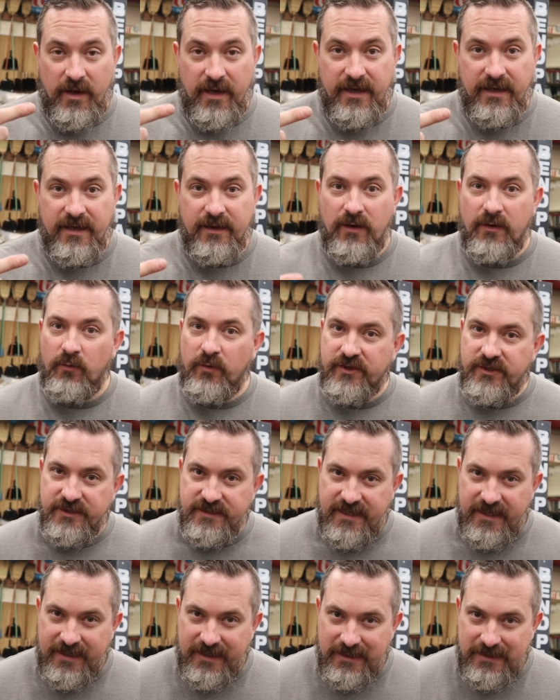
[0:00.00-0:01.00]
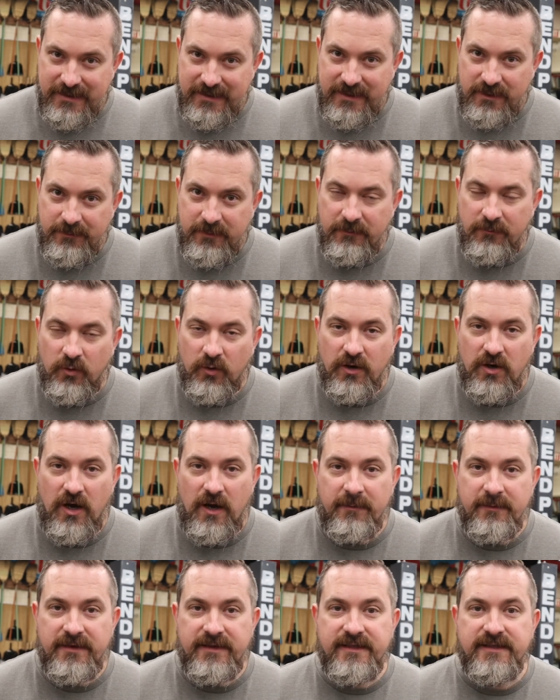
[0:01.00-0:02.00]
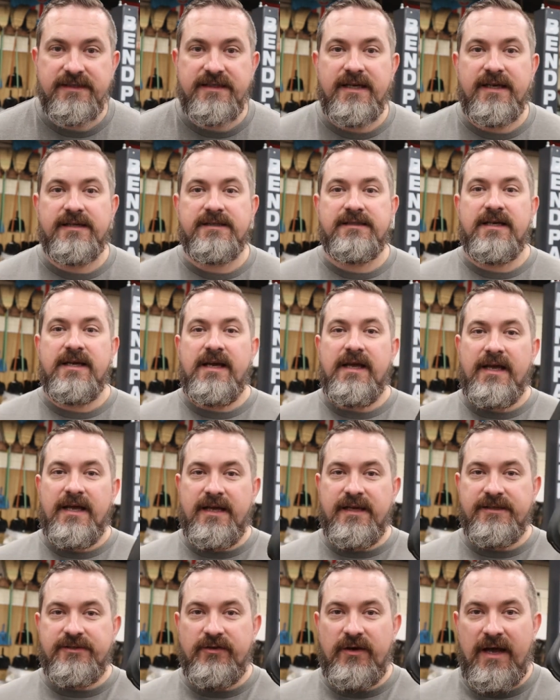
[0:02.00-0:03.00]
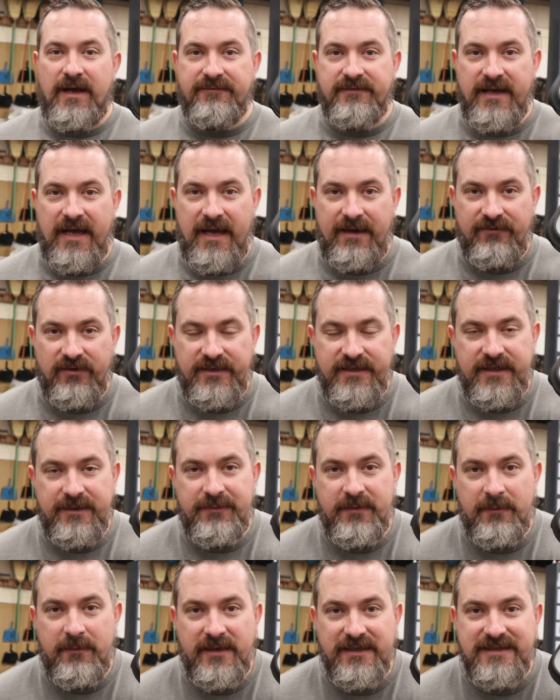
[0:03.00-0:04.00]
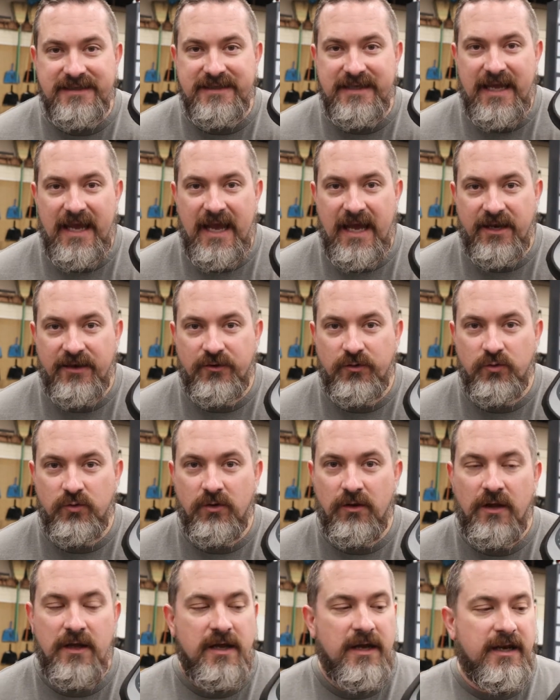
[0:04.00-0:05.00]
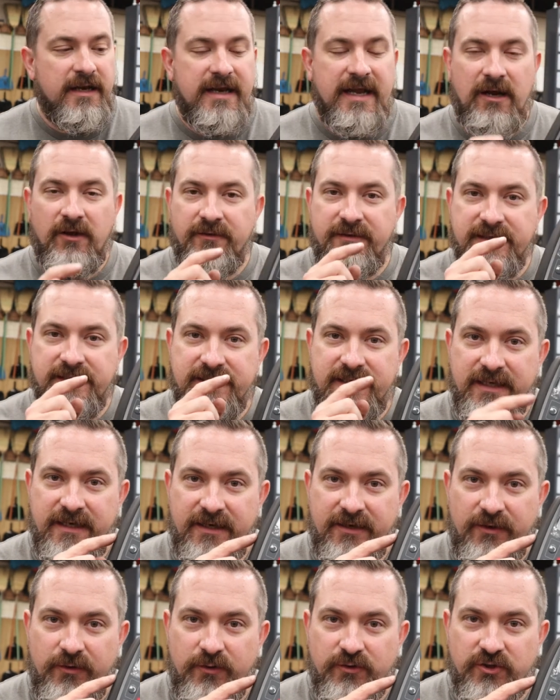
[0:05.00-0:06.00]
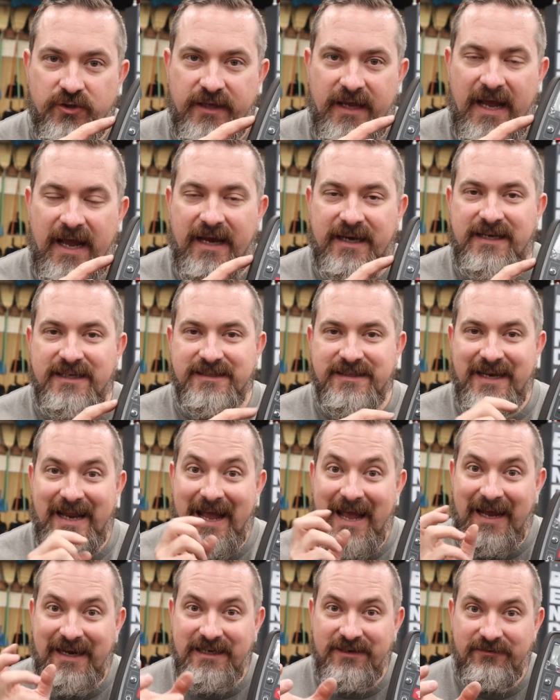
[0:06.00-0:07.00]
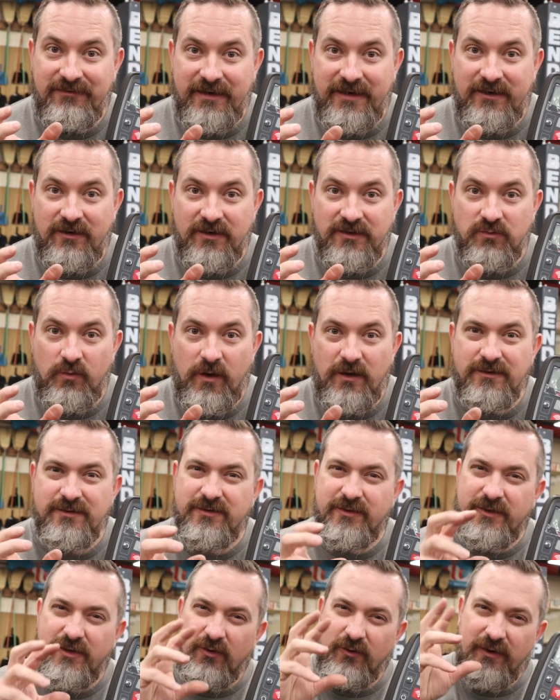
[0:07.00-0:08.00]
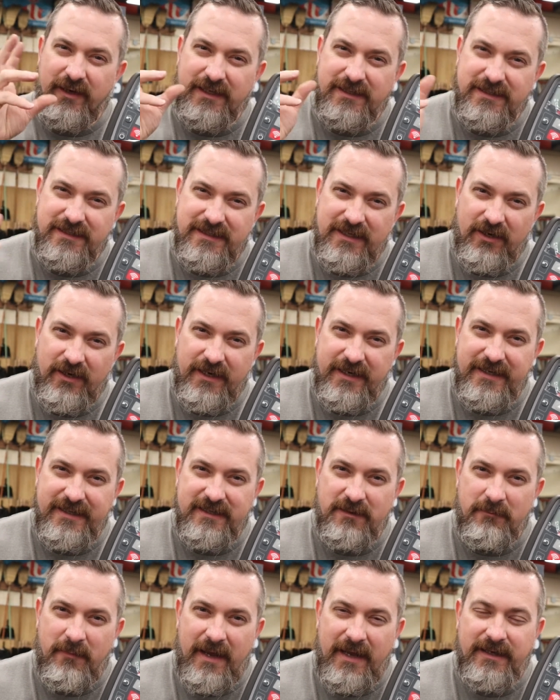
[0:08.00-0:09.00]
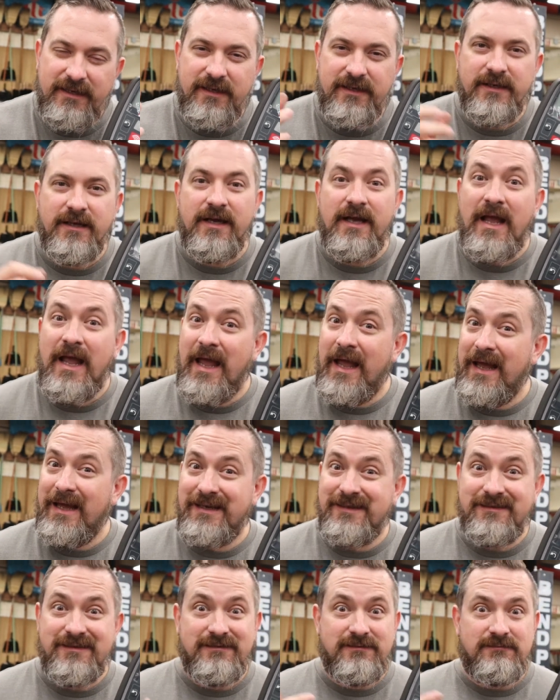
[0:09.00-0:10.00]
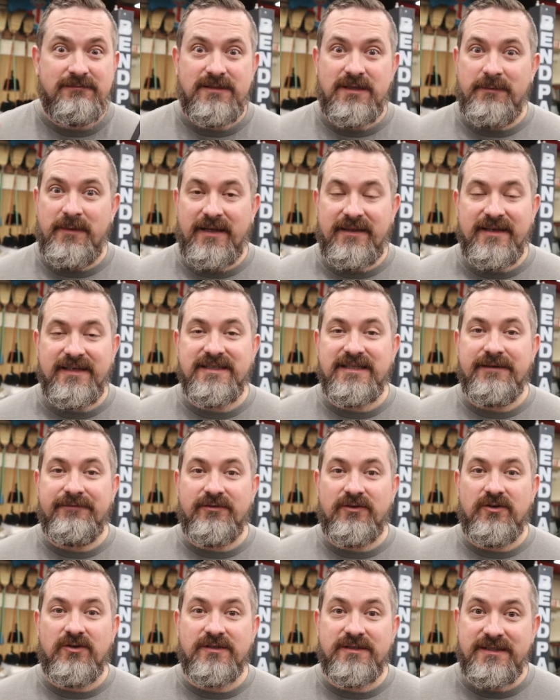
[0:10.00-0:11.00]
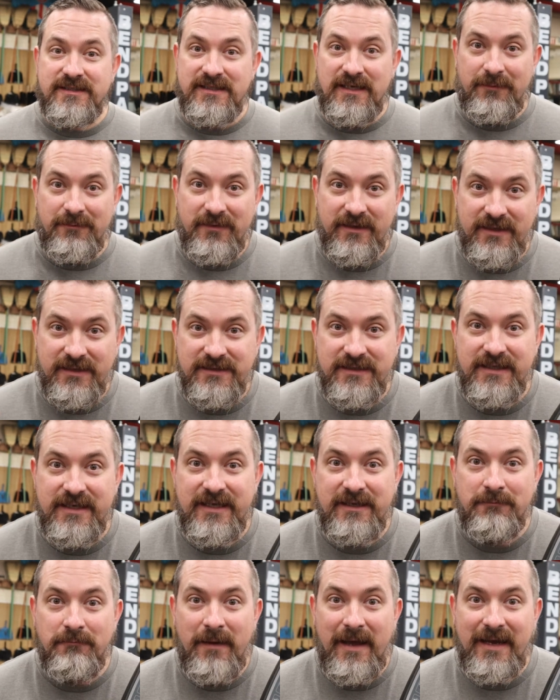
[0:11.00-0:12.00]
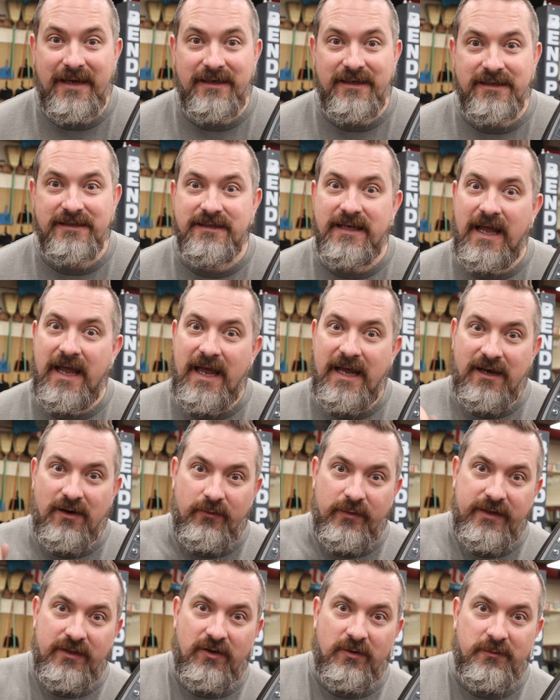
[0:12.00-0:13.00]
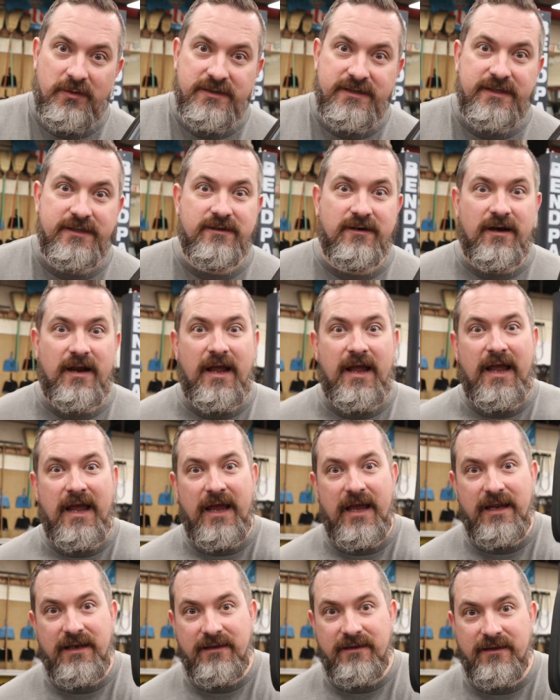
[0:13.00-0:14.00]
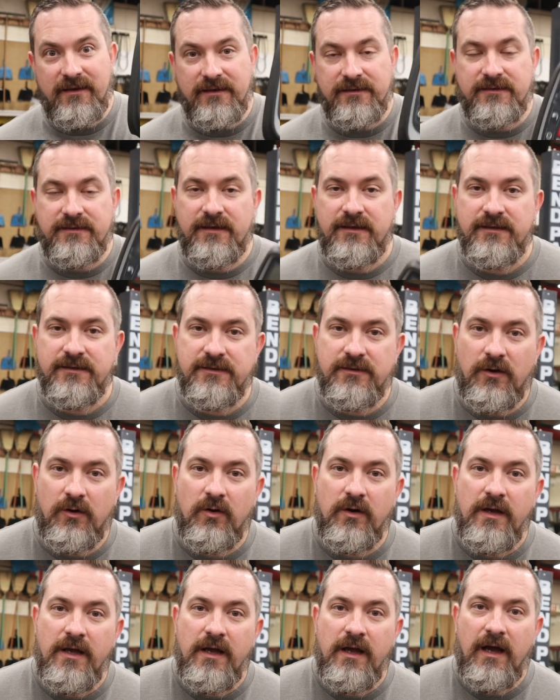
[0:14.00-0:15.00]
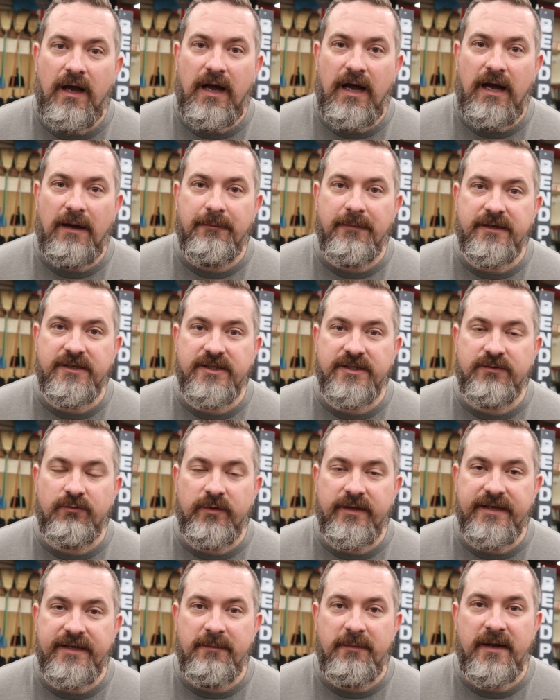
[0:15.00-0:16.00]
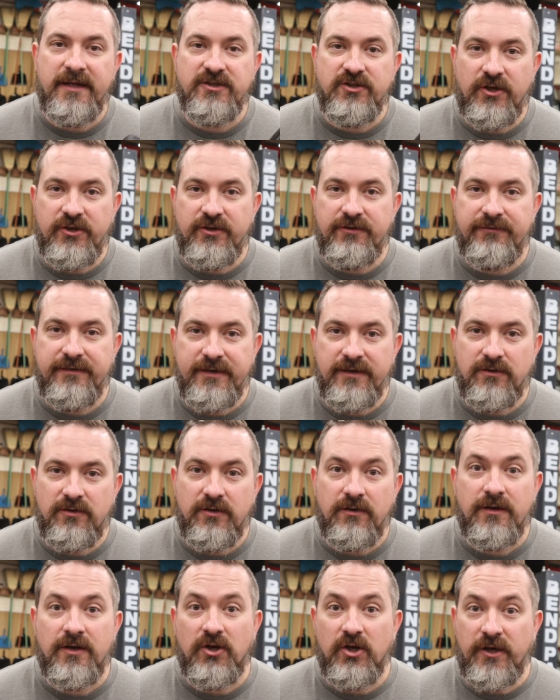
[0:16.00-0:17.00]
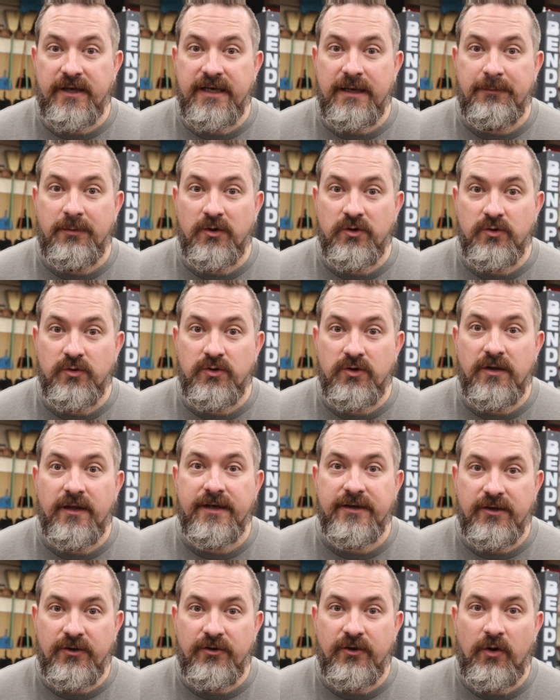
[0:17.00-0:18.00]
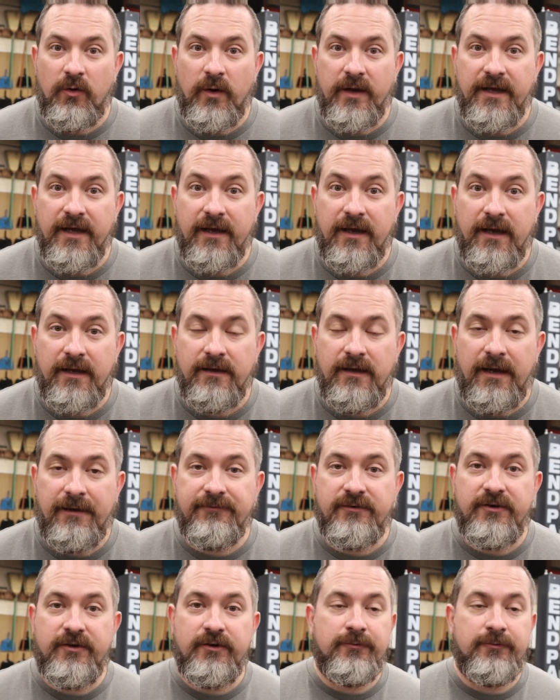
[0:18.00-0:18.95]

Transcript: way, which is getting a little bit more common these days, is you have to have a TPMS scan tool. Now, this can usually act as an activator as well, so you don't necessarily need the magnet. And to make things difficult, some things need magnets and a relearn procedure and this. So it just really depends on your vehicle. Look it up on Google and you'll know what you have to